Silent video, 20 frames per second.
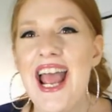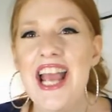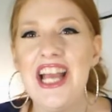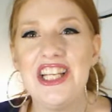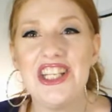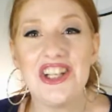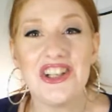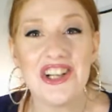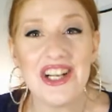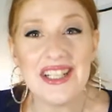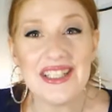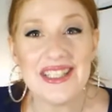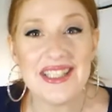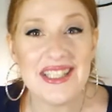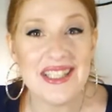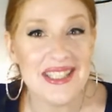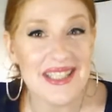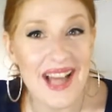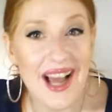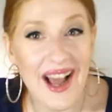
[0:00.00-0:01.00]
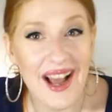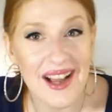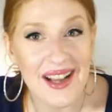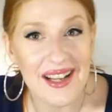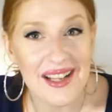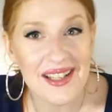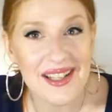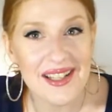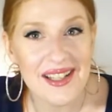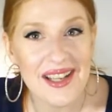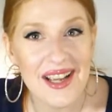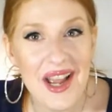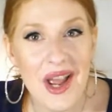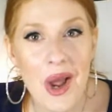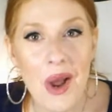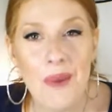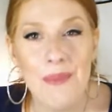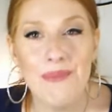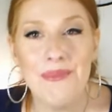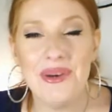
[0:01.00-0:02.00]
You're not stuck,
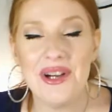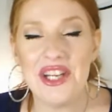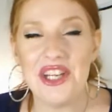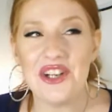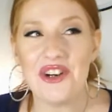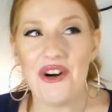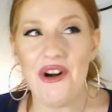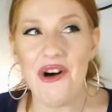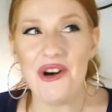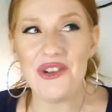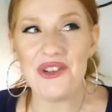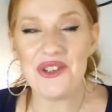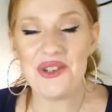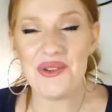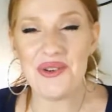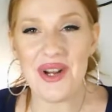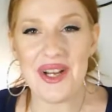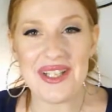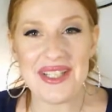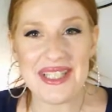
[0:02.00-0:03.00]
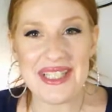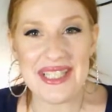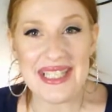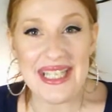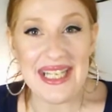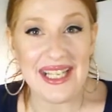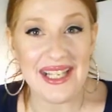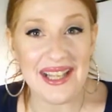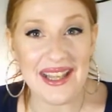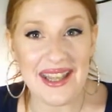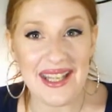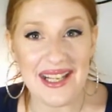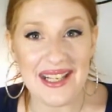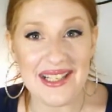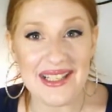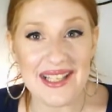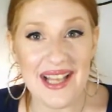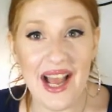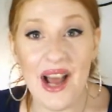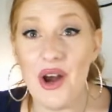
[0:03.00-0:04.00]
but you're also not seeing
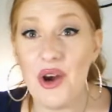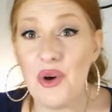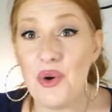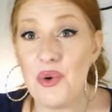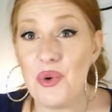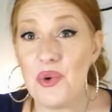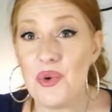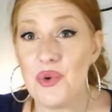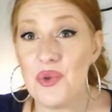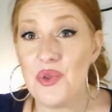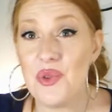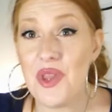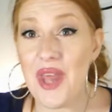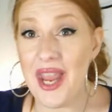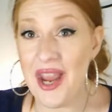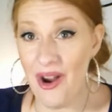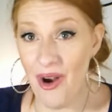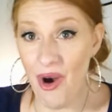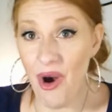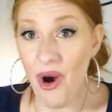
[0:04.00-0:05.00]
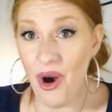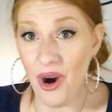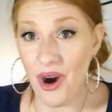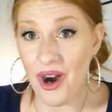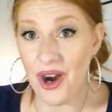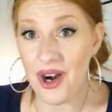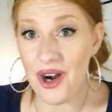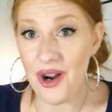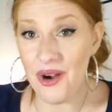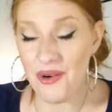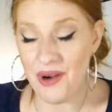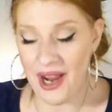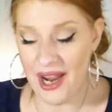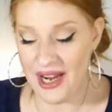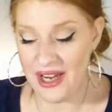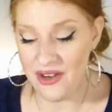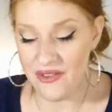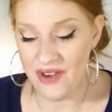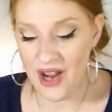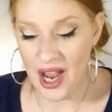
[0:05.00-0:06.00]
things how they are. Okay,
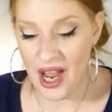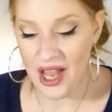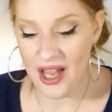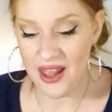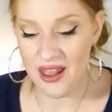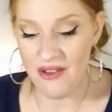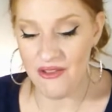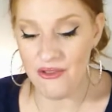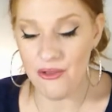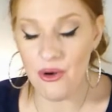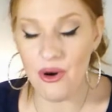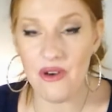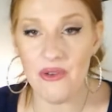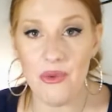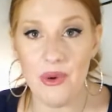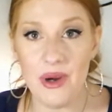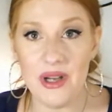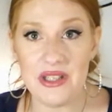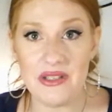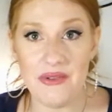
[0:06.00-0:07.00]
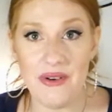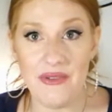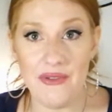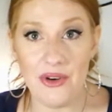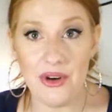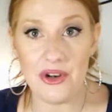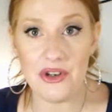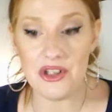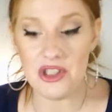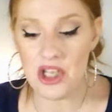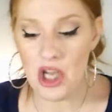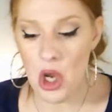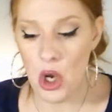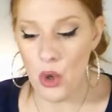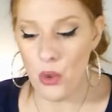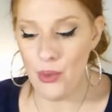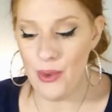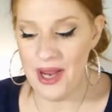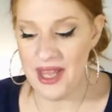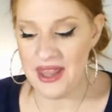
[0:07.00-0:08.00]
you've got the Four of Wands in reverse
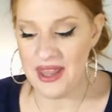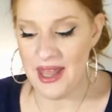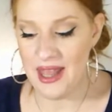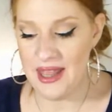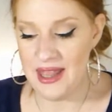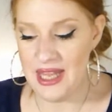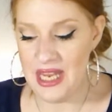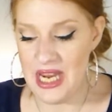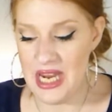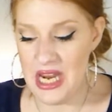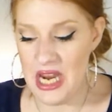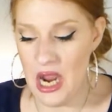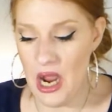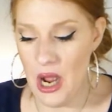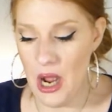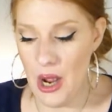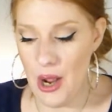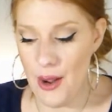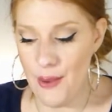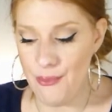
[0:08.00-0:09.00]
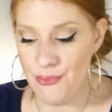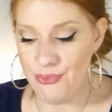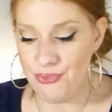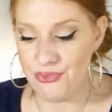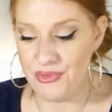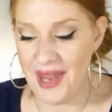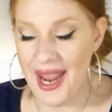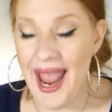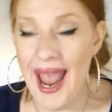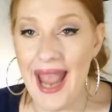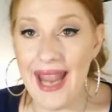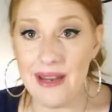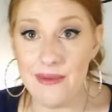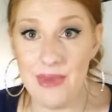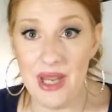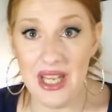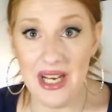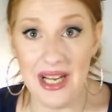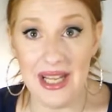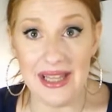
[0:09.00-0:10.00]
with the
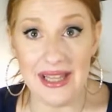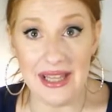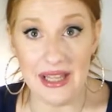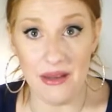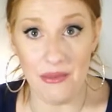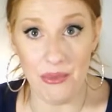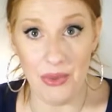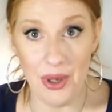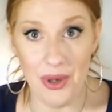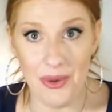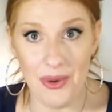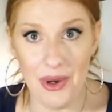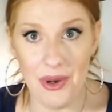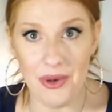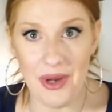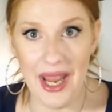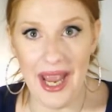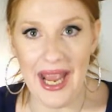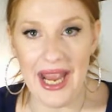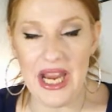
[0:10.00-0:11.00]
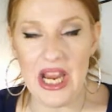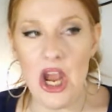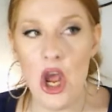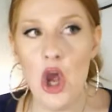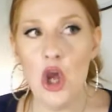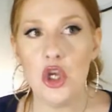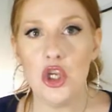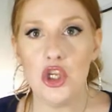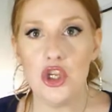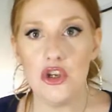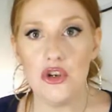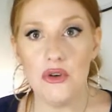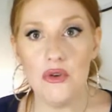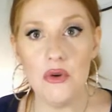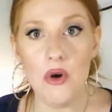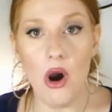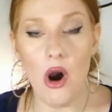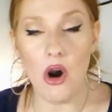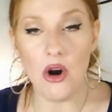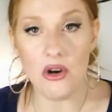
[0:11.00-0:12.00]
Hangman in limbo. Okay,
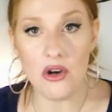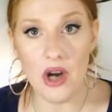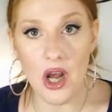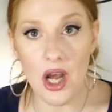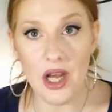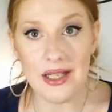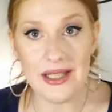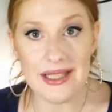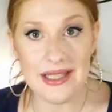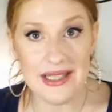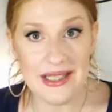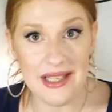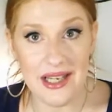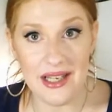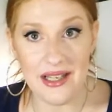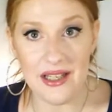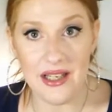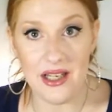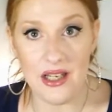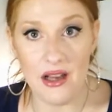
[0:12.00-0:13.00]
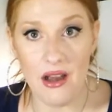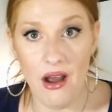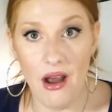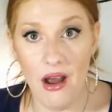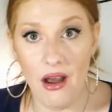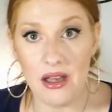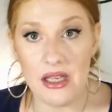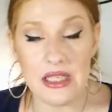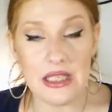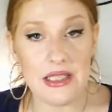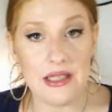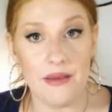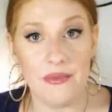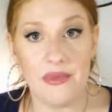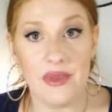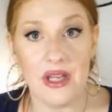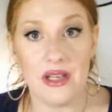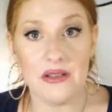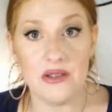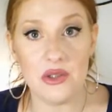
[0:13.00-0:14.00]
you are not standing on
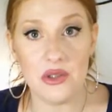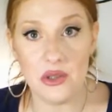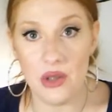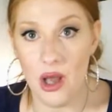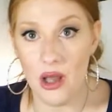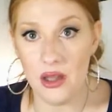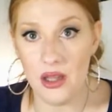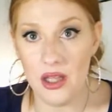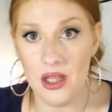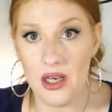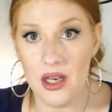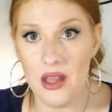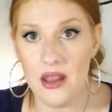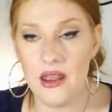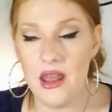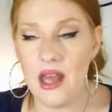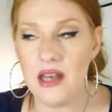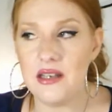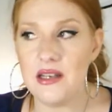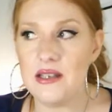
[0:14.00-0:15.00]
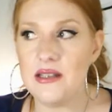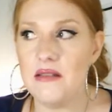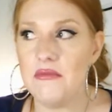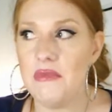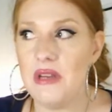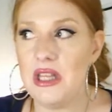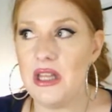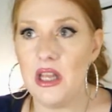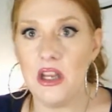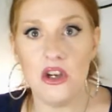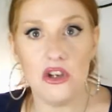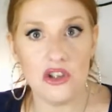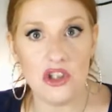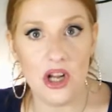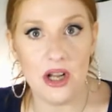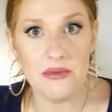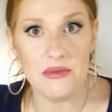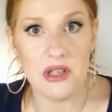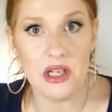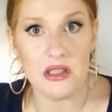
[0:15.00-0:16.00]
something solid. That doesn't mean that your
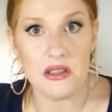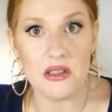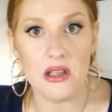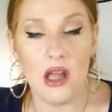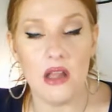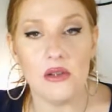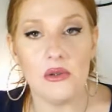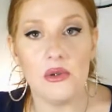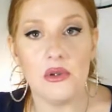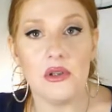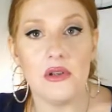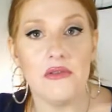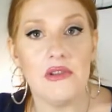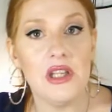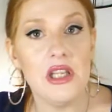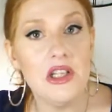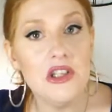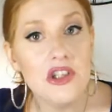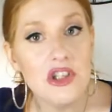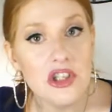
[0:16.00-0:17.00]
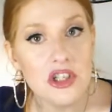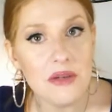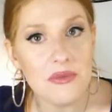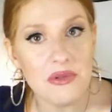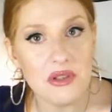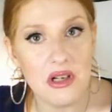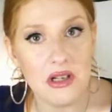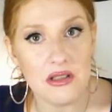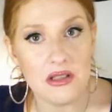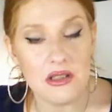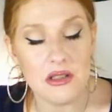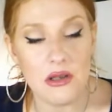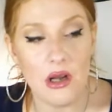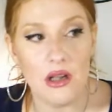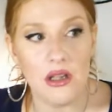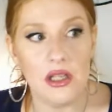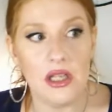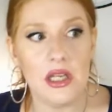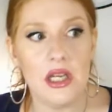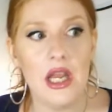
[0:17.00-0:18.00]
job's not solid or your relationship's not
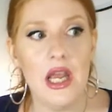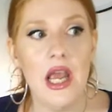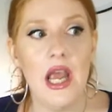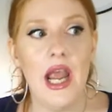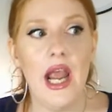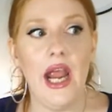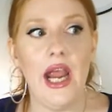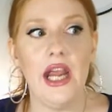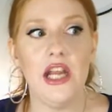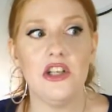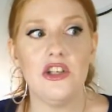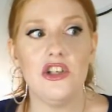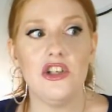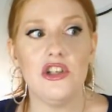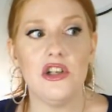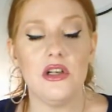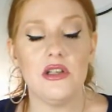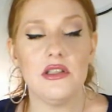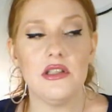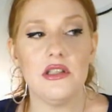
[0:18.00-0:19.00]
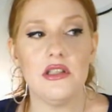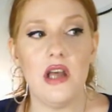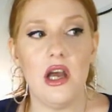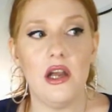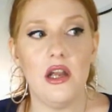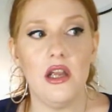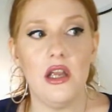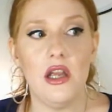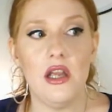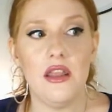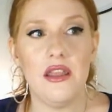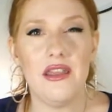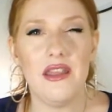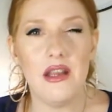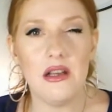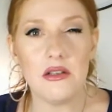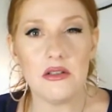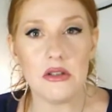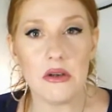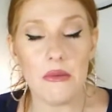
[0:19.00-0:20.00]
solid. It's just that
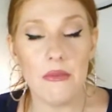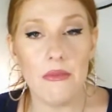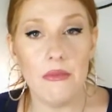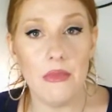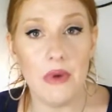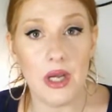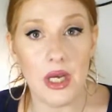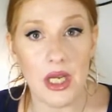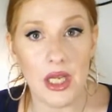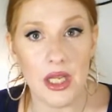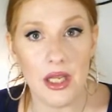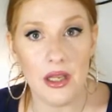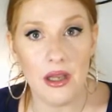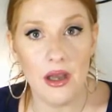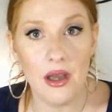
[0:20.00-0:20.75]
things are muddy.